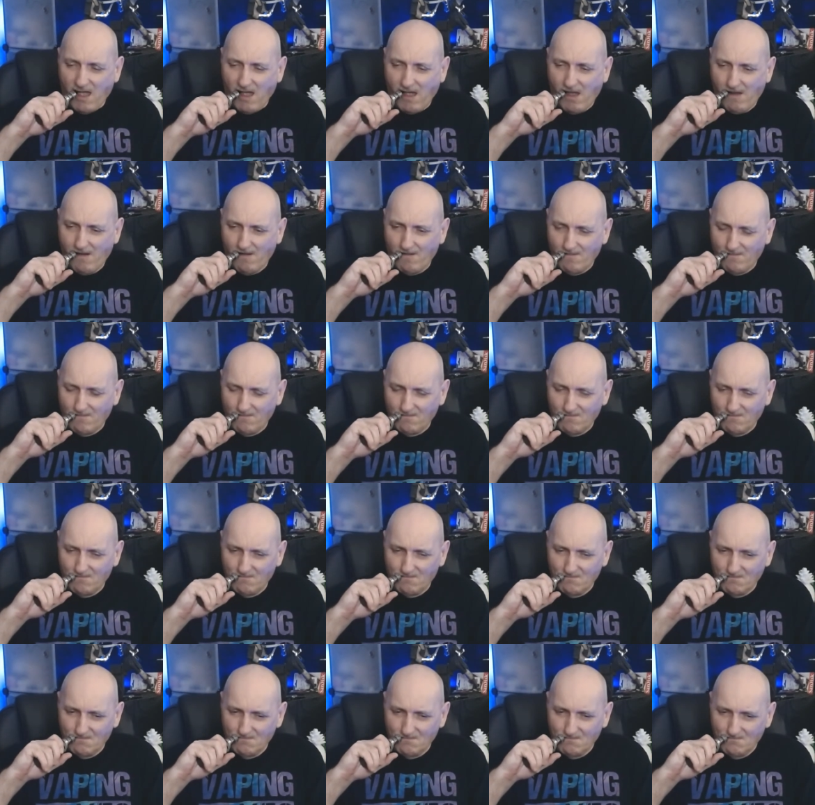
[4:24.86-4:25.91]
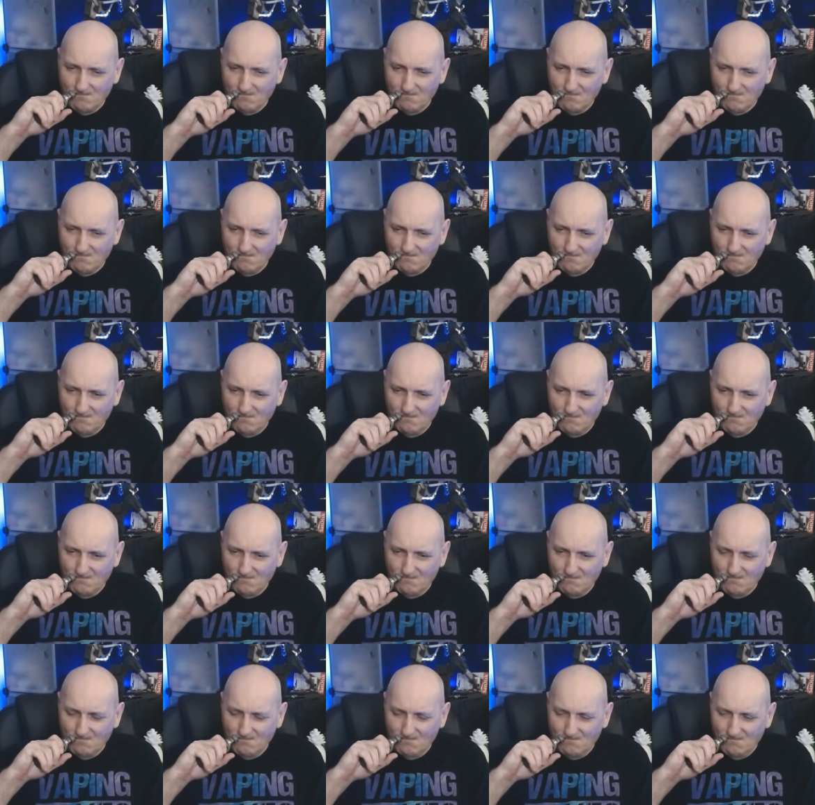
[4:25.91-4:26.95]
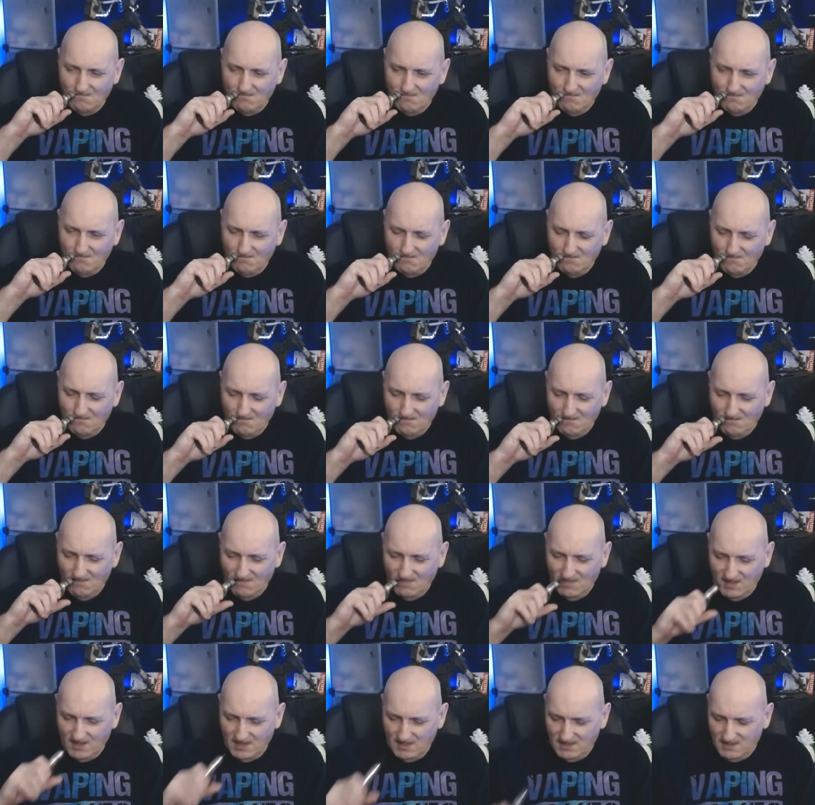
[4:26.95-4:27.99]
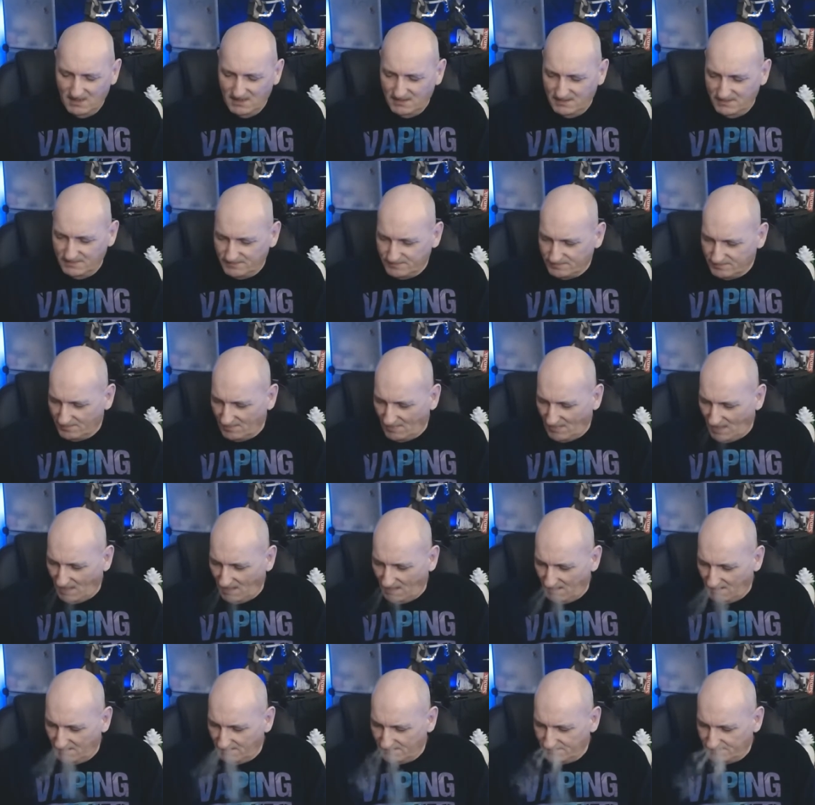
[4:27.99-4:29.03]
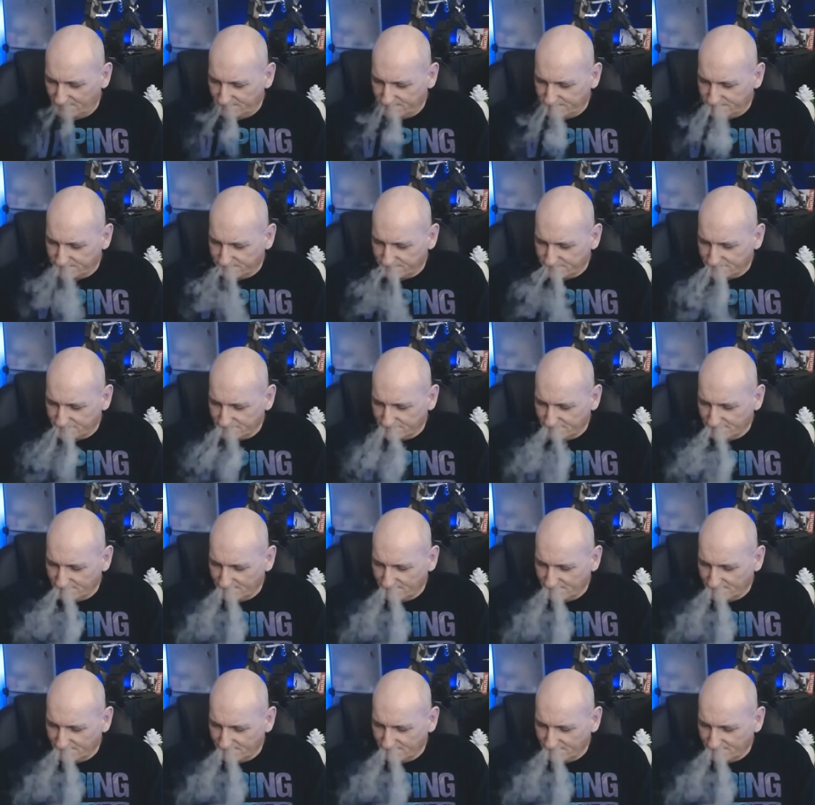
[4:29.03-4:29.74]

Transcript: Nothing is said.